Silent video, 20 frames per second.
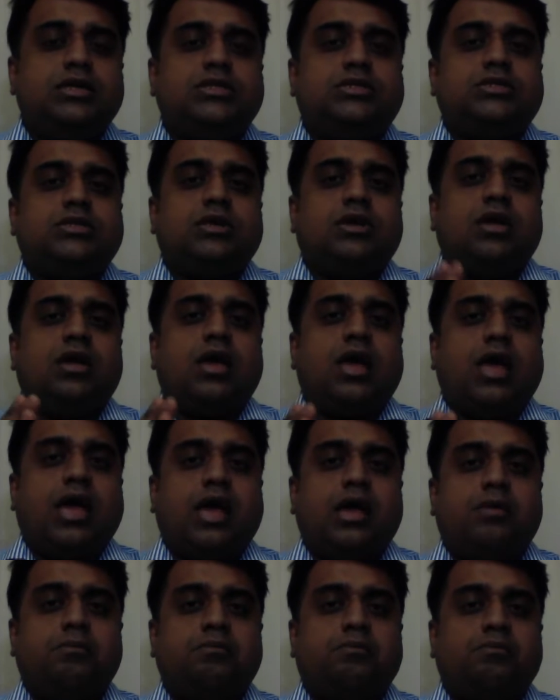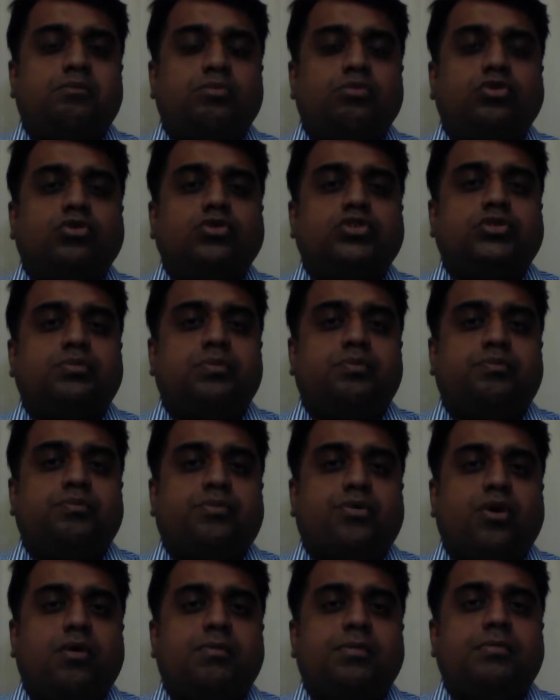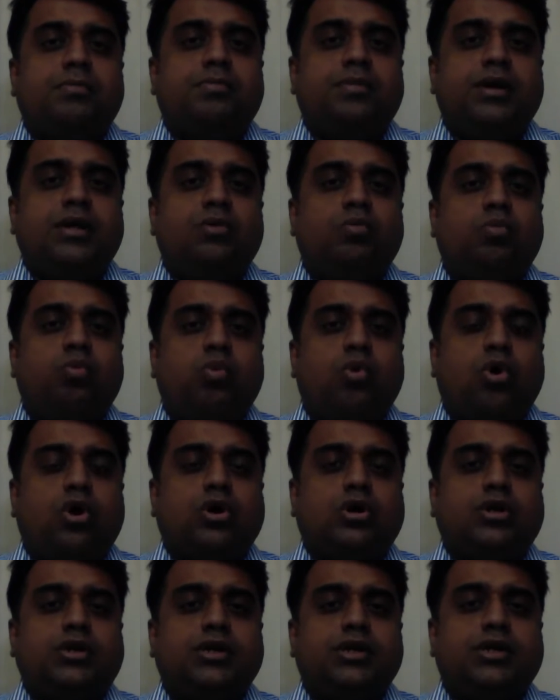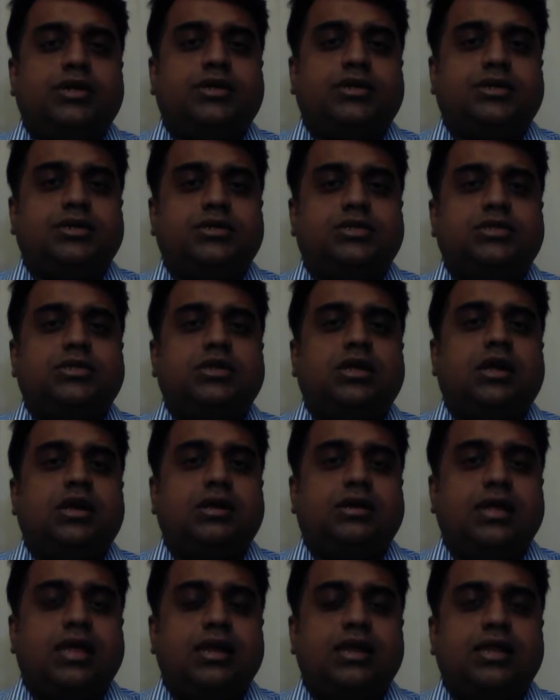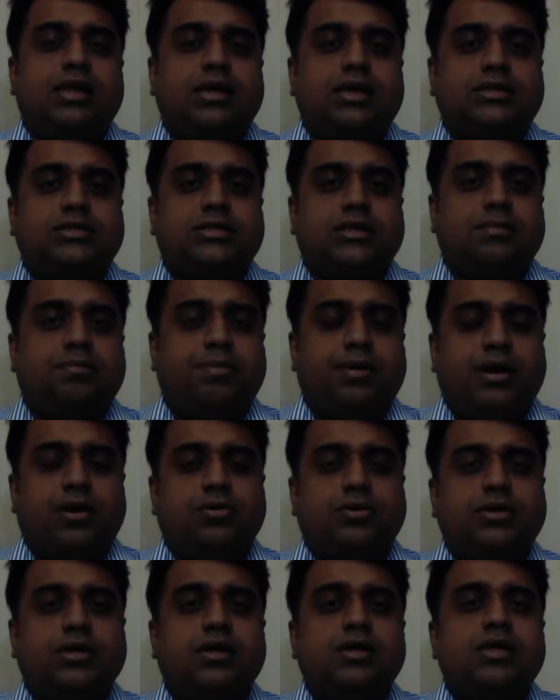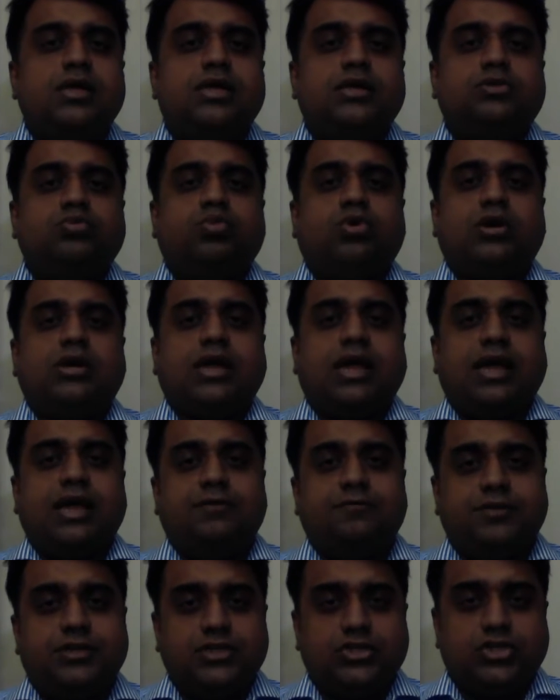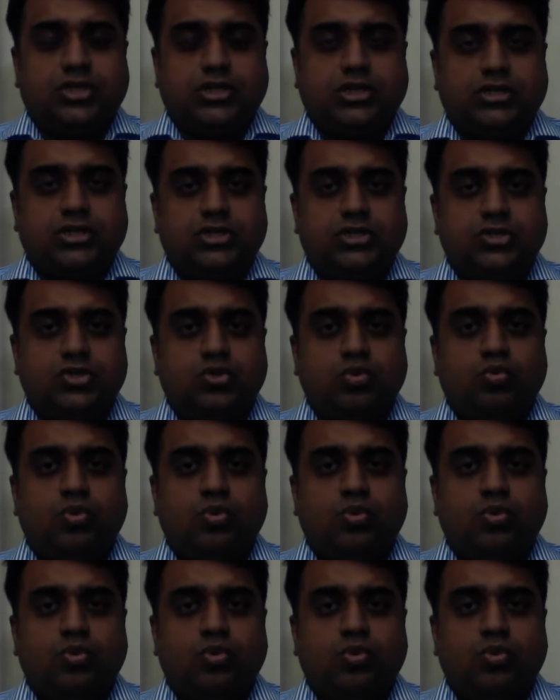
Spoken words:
is most probably what it is telling us about, is what I have discussed.